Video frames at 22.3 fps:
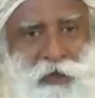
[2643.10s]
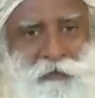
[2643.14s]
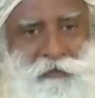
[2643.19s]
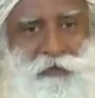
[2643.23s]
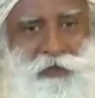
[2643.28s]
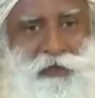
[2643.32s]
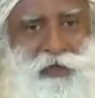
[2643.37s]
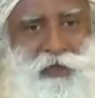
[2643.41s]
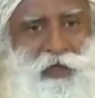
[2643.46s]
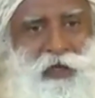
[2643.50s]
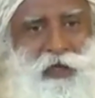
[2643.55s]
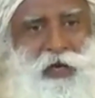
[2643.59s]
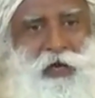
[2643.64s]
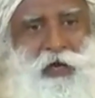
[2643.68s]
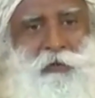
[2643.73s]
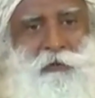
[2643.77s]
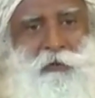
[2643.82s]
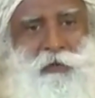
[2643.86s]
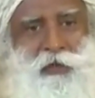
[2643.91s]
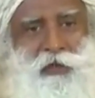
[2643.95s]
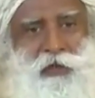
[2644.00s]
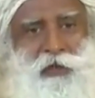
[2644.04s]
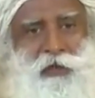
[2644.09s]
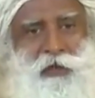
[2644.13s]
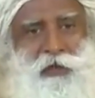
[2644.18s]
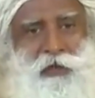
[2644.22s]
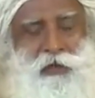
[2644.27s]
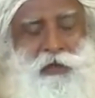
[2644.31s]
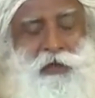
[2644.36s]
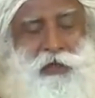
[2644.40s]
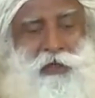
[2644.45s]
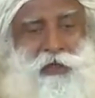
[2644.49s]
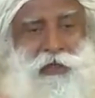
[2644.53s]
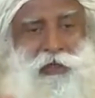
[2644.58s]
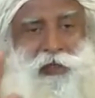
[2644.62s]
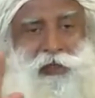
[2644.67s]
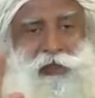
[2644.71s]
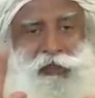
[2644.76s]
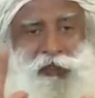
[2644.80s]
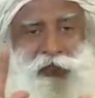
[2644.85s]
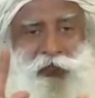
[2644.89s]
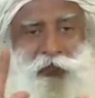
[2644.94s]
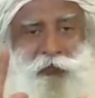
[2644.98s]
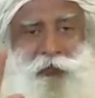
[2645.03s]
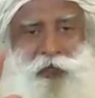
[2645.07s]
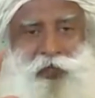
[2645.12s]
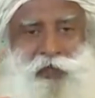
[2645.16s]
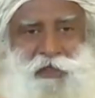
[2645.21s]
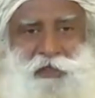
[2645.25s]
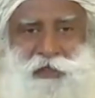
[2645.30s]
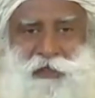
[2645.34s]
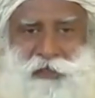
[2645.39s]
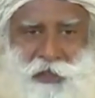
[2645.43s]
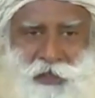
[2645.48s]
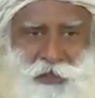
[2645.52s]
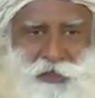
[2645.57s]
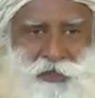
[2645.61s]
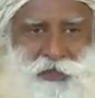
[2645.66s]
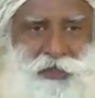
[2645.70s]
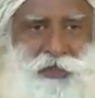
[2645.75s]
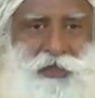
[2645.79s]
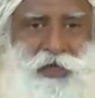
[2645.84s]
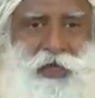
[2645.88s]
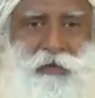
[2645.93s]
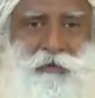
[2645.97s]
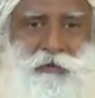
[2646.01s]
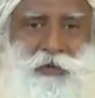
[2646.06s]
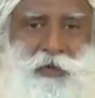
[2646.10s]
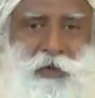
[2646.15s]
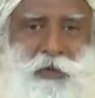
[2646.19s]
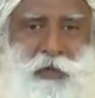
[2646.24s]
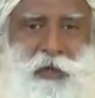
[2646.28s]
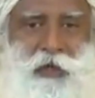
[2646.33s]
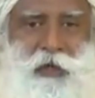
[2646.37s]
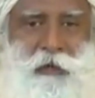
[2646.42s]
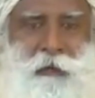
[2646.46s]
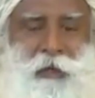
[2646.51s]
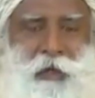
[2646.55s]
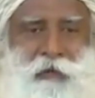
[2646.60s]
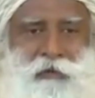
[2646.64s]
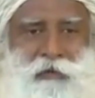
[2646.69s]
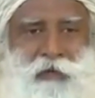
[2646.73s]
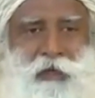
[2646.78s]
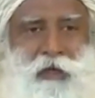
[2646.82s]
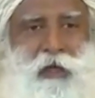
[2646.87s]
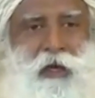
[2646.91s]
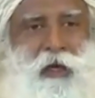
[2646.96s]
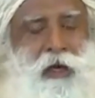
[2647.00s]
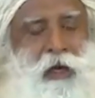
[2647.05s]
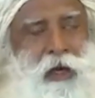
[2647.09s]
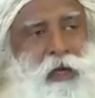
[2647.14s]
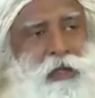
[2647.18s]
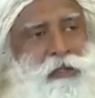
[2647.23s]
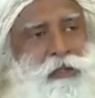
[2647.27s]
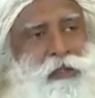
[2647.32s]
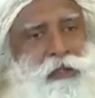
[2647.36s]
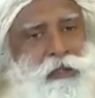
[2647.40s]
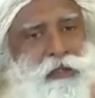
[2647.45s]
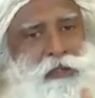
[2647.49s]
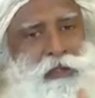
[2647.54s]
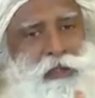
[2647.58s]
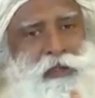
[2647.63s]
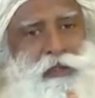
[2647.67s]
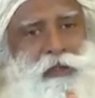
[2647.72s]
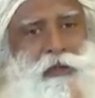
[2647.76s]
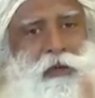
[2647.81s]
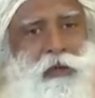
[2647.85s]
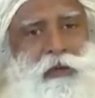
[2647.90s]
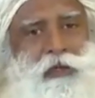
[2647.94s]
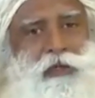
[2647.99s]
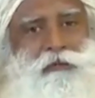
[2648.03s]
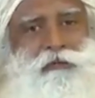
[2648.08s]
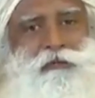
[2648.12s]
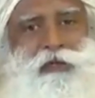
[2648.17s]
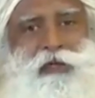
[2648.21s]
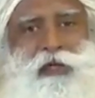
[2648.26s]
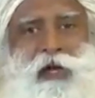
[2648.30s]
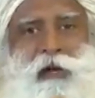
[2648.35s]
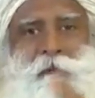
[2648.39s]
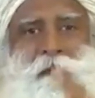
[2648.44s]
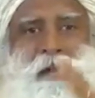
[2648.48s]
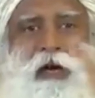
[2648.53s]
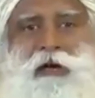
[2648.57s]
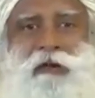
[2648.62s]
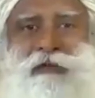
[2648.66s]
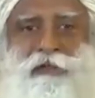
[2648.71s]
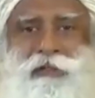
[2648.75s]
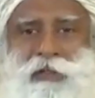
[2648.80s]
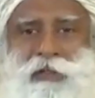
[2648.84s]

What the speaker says: everything around me, indiscriminate attention I'm talking about, attention not even about